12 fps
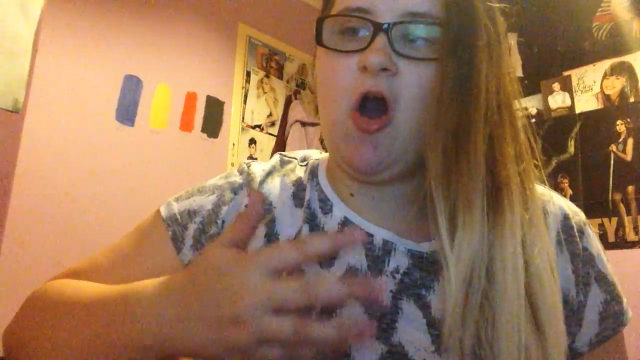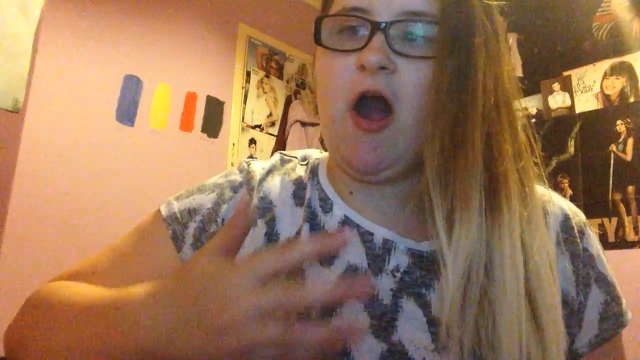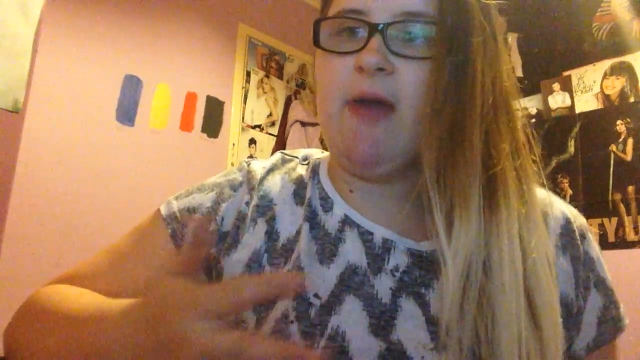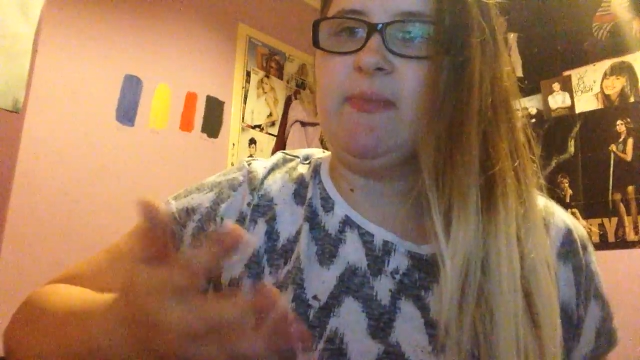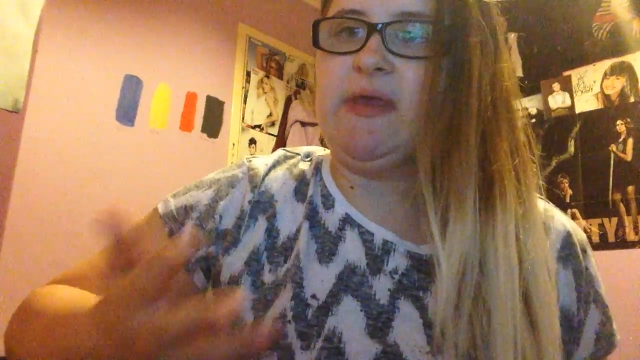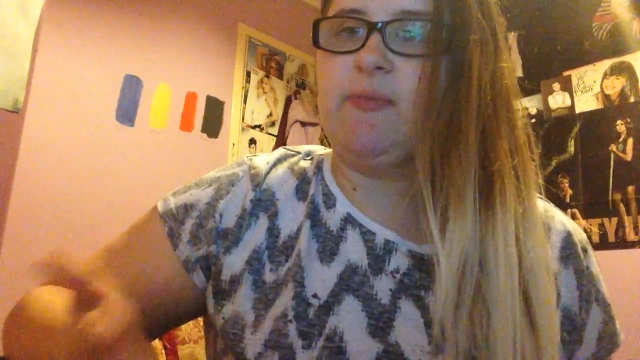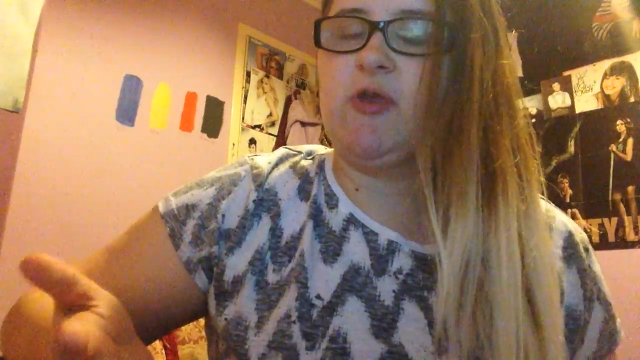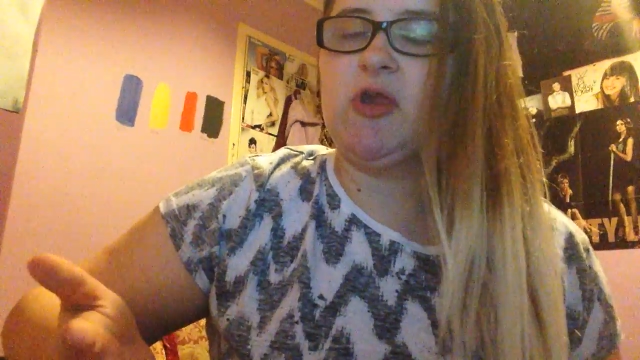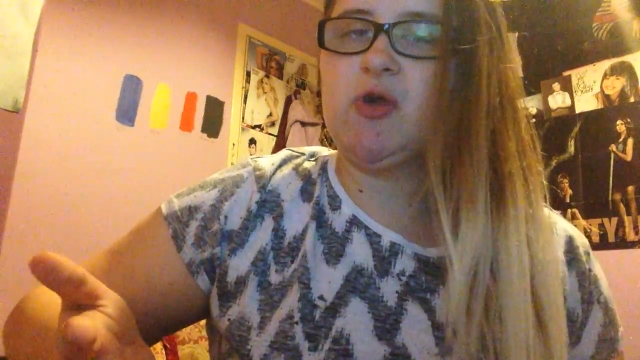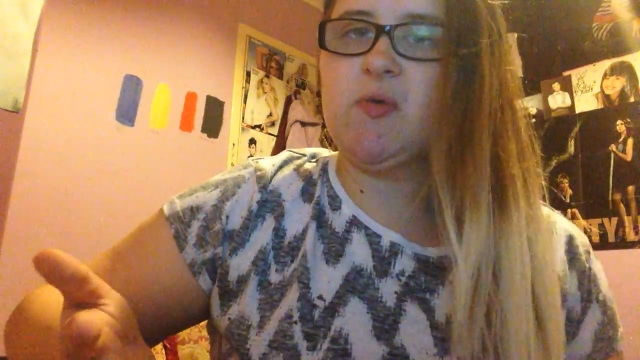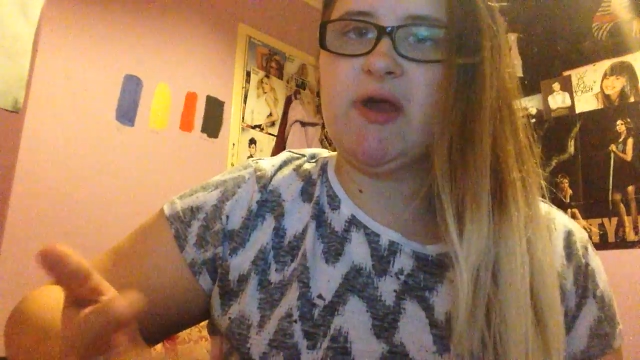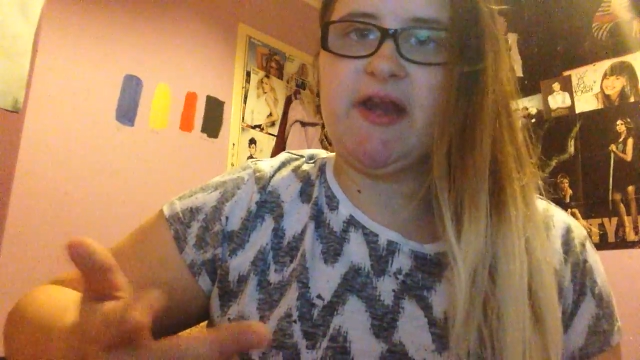I'm giving
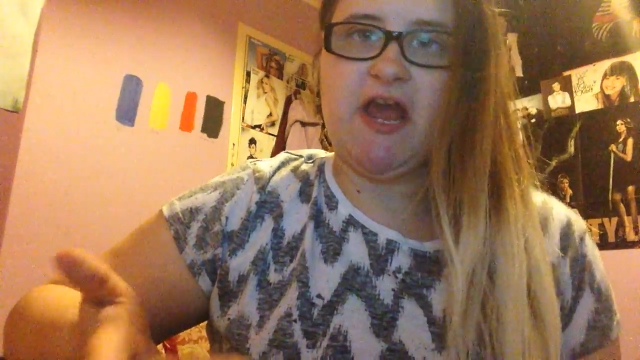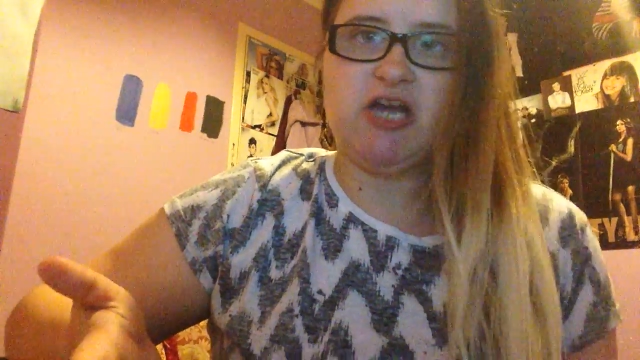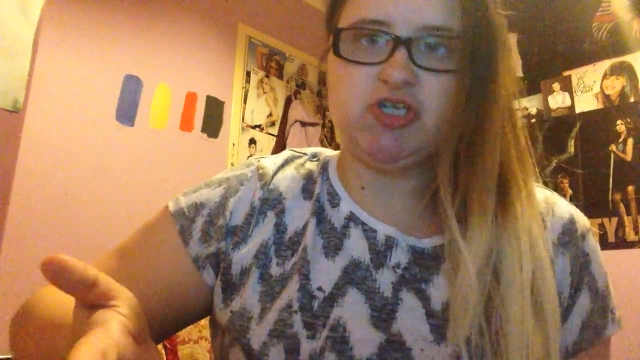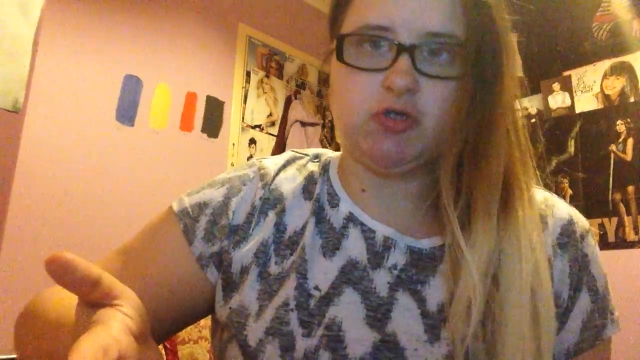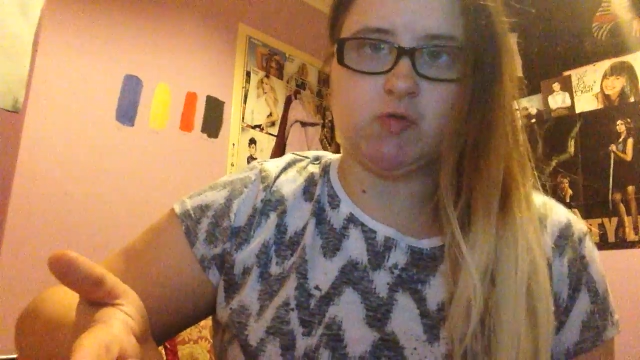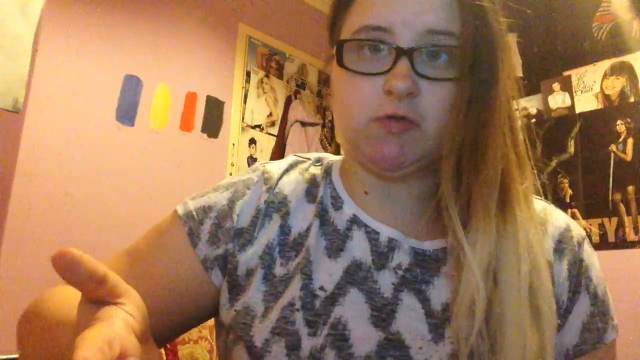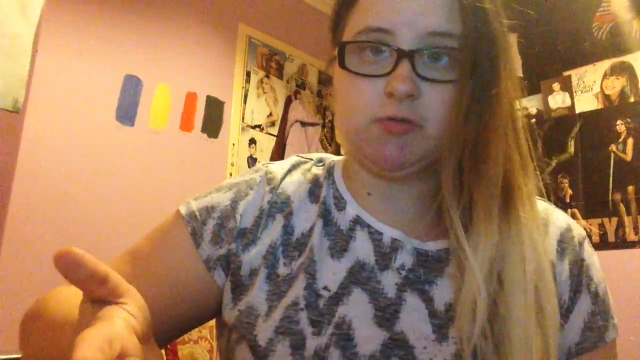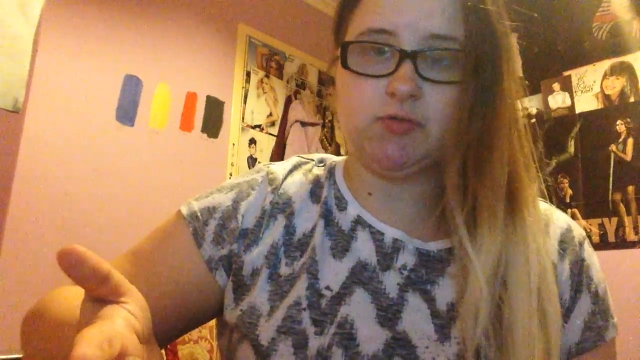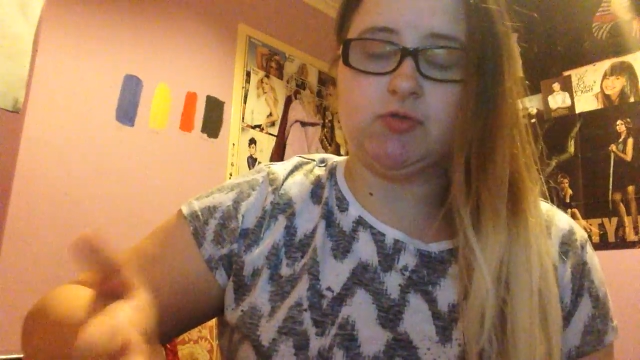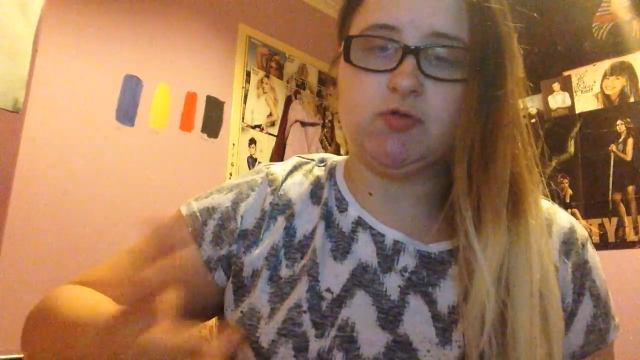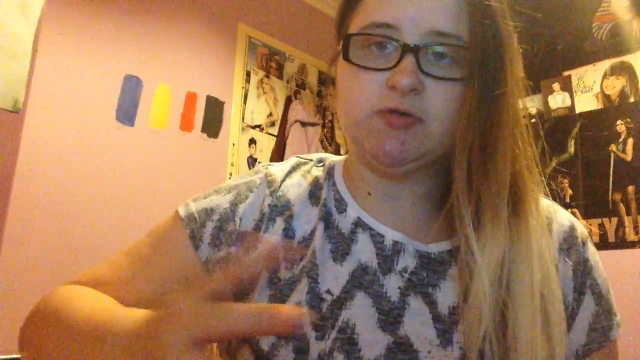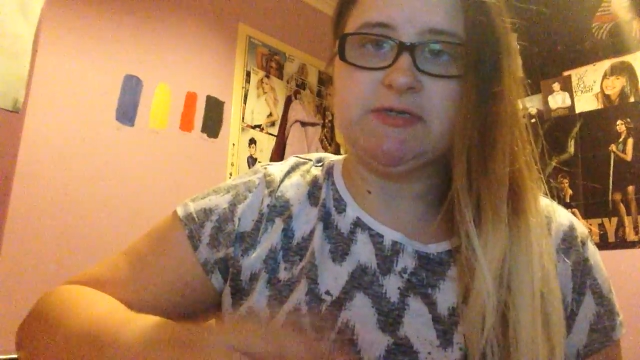you an extra real
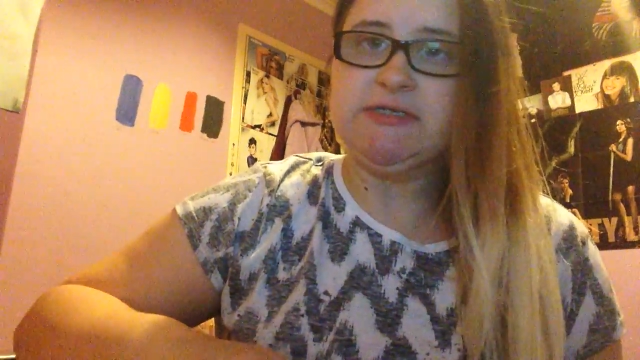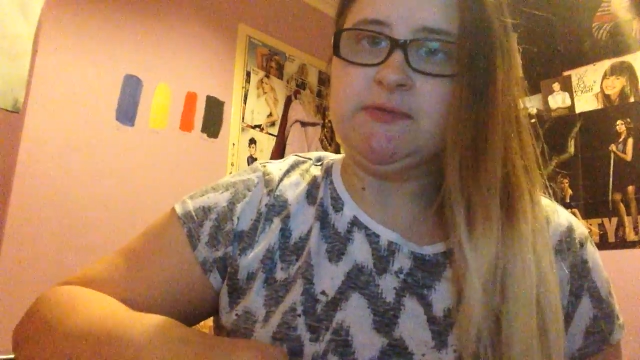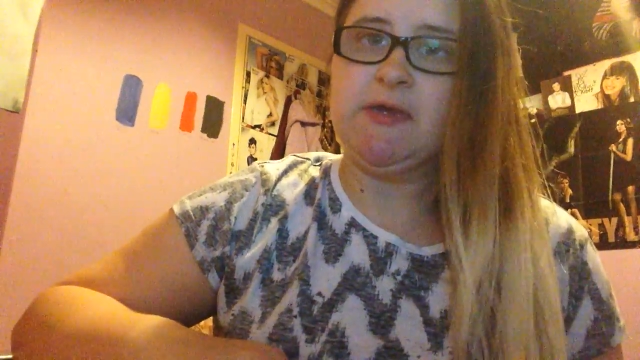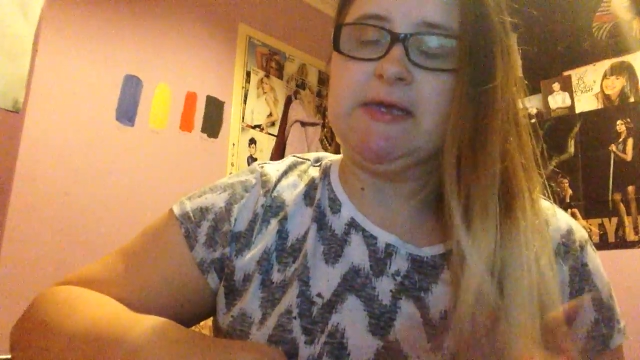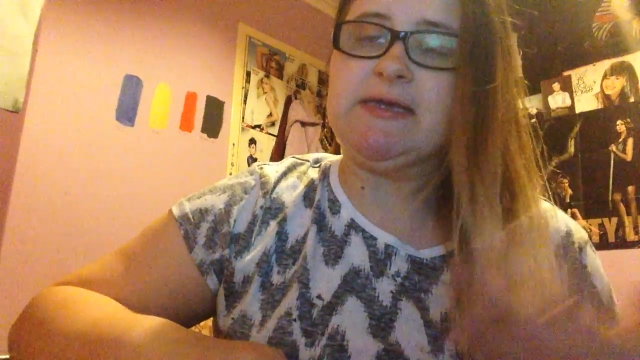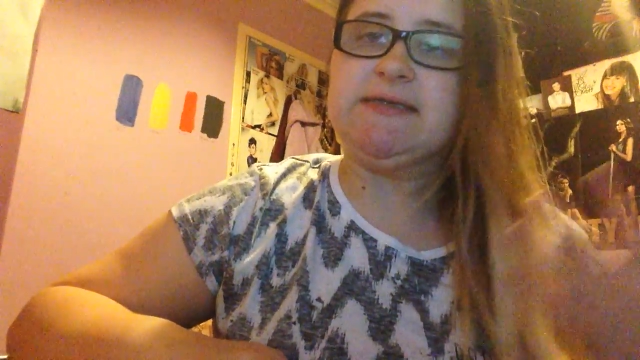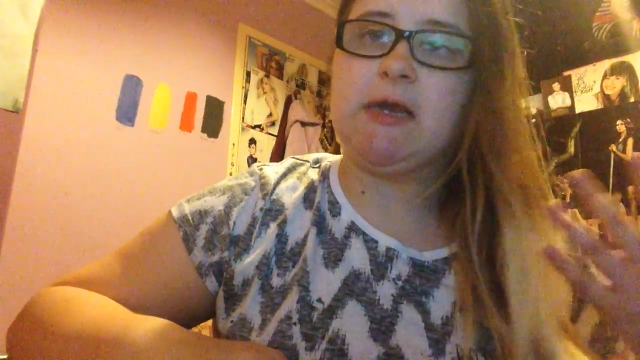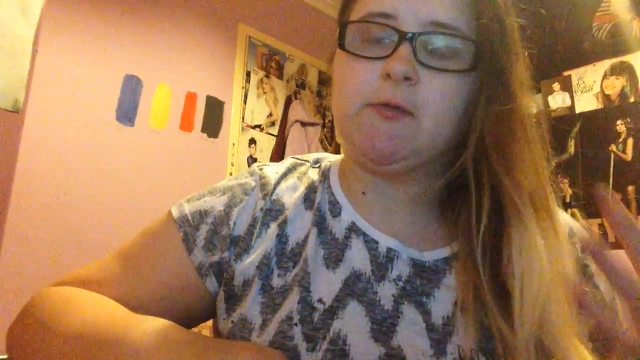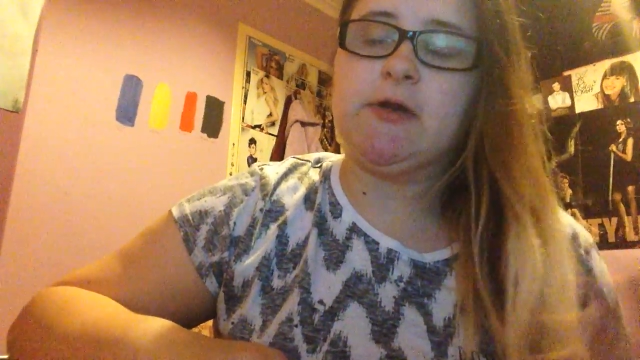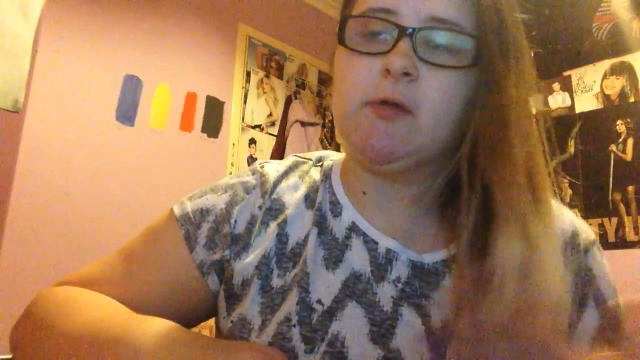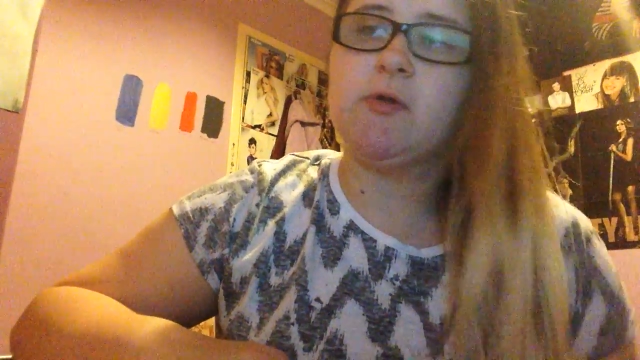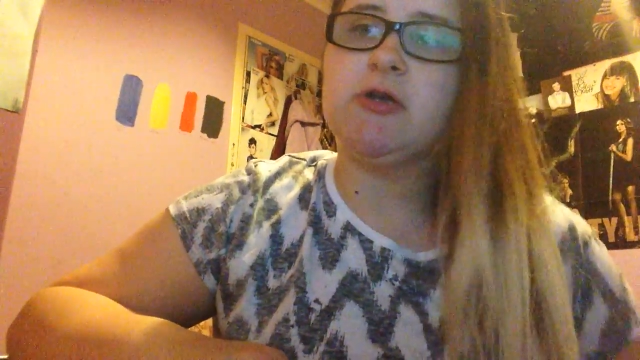talk this week because I
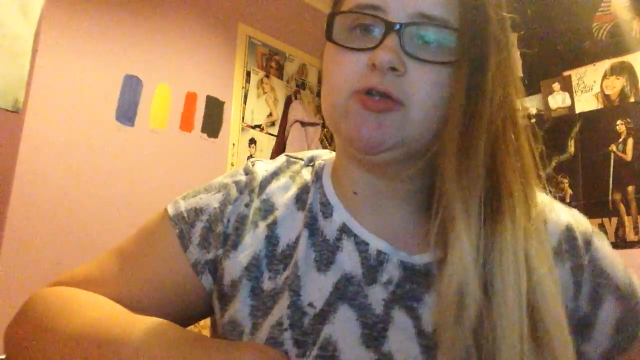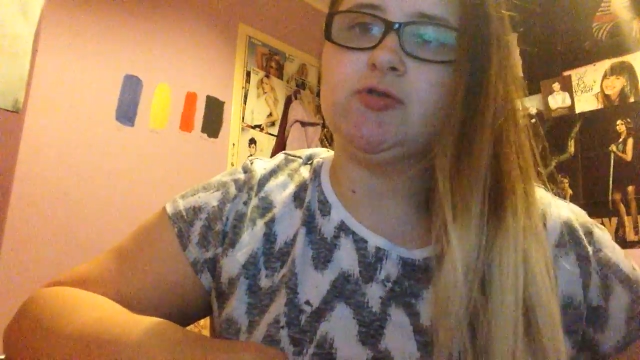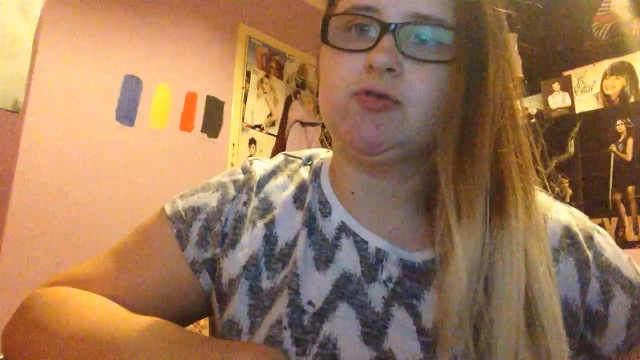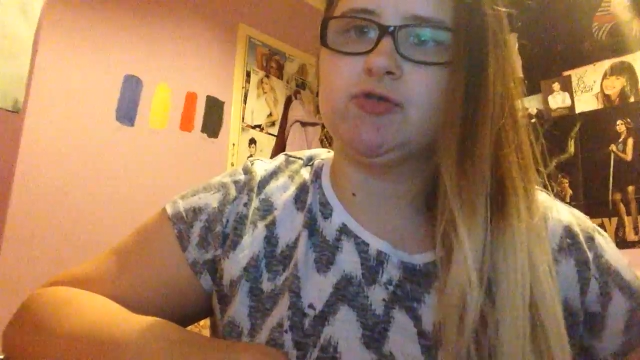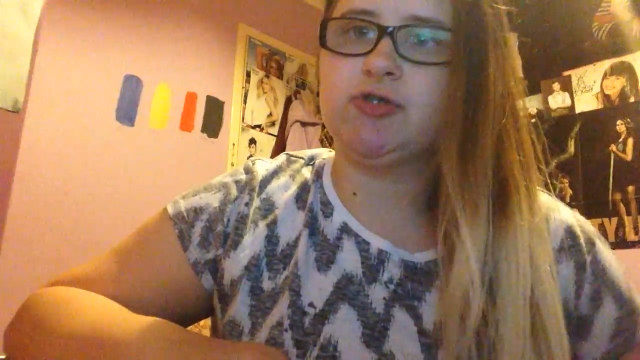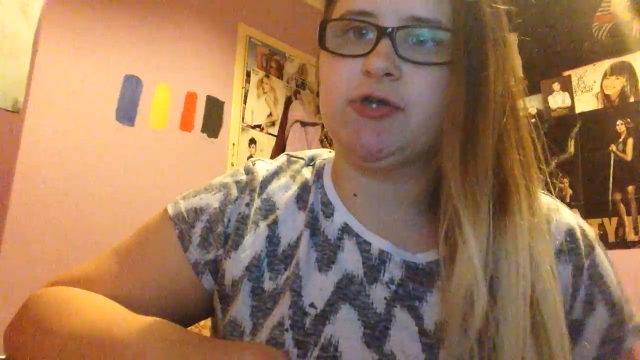really want to talk